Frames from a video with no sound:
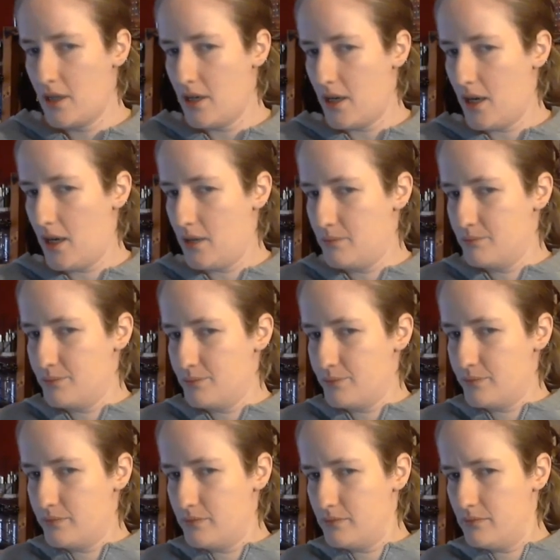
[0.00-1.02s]
Um,
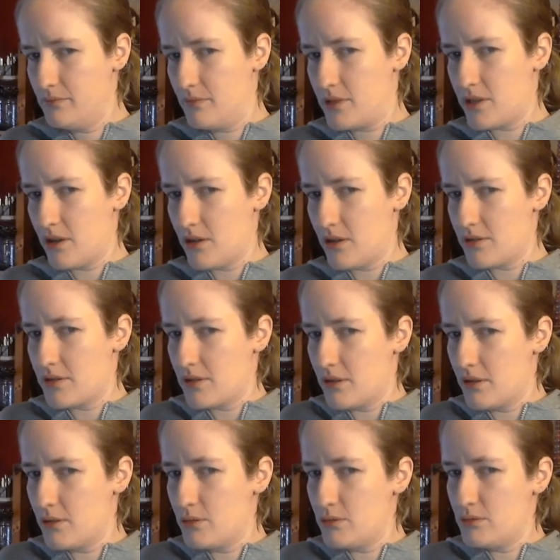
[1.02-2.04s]
it's
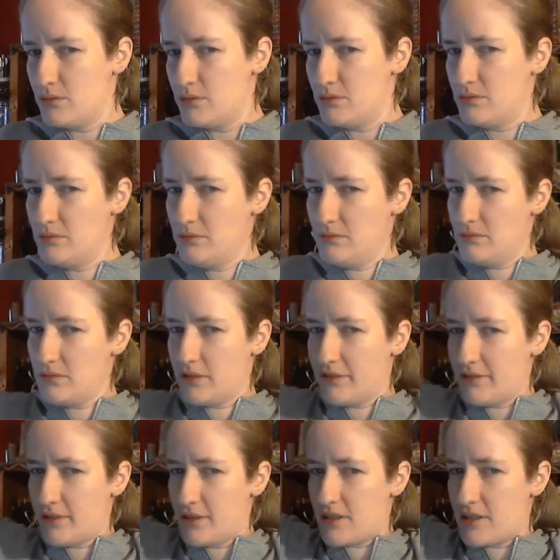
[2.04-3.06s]
also the
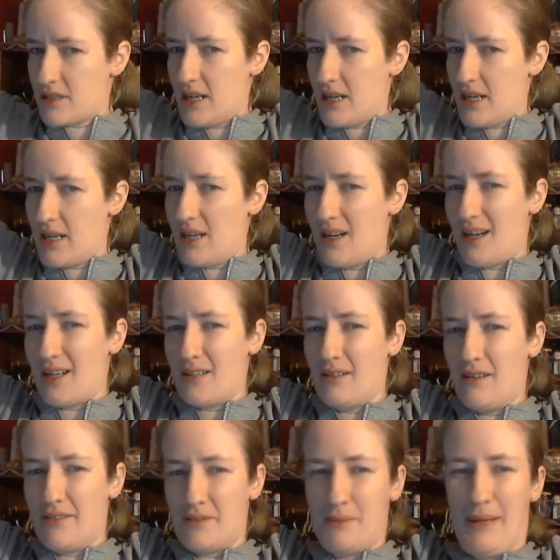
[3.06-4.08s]
first day I
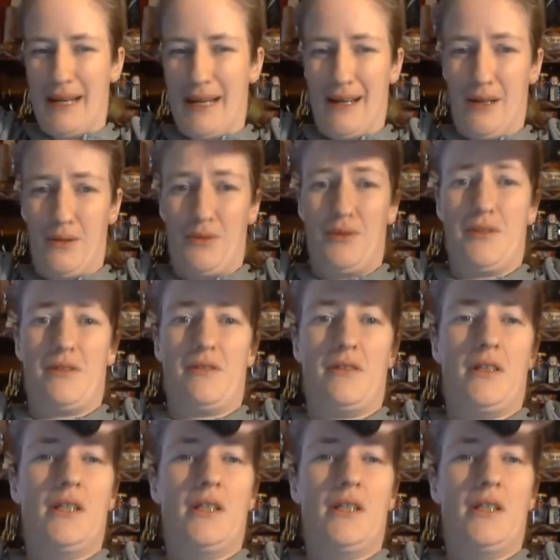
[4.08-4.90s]
left my house